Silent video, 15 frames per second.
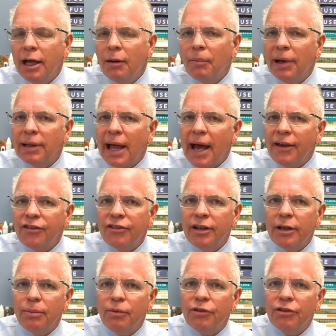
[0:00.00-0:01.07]
My last
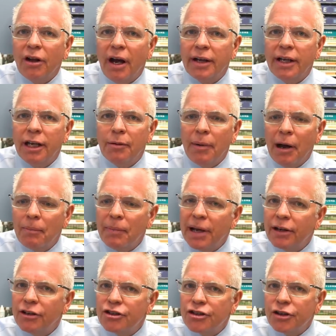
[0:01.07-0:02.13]
tip was talking about
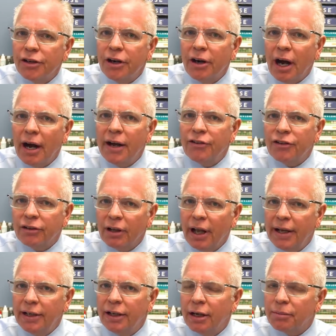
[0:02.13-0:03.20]
making sure your eyes are
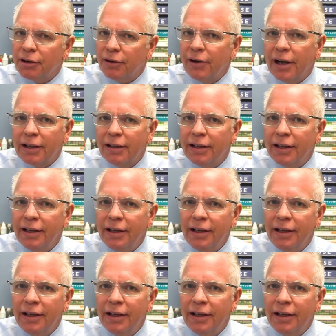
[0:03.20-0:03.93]
lined up correctly.